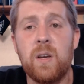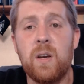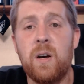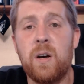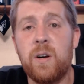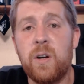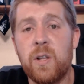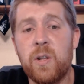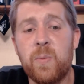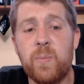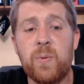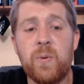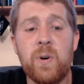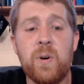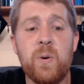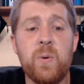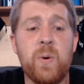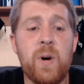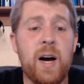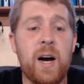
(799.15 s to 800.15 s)
Another
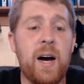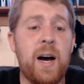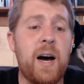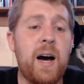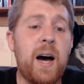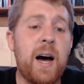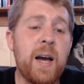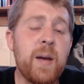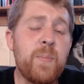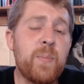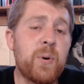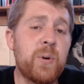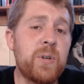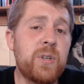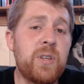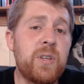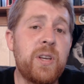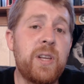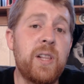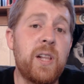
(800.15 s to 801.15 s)
pro, I
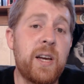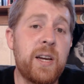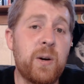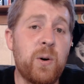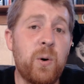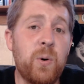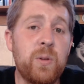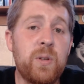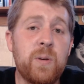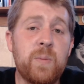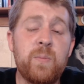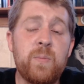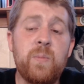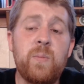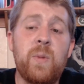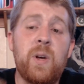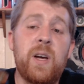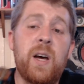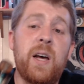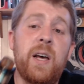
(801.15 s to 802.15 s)
personally like Ultim,
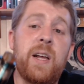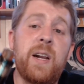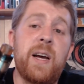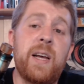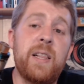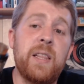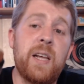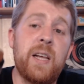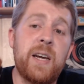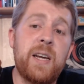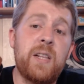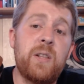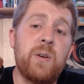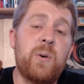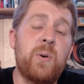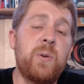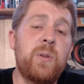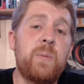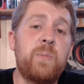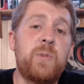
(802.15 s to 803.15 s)
and I like the
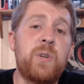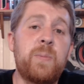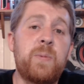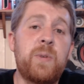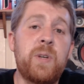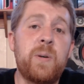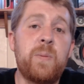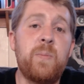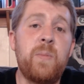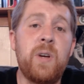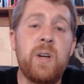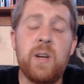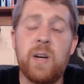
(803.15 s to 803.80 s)
Ultim drip tip.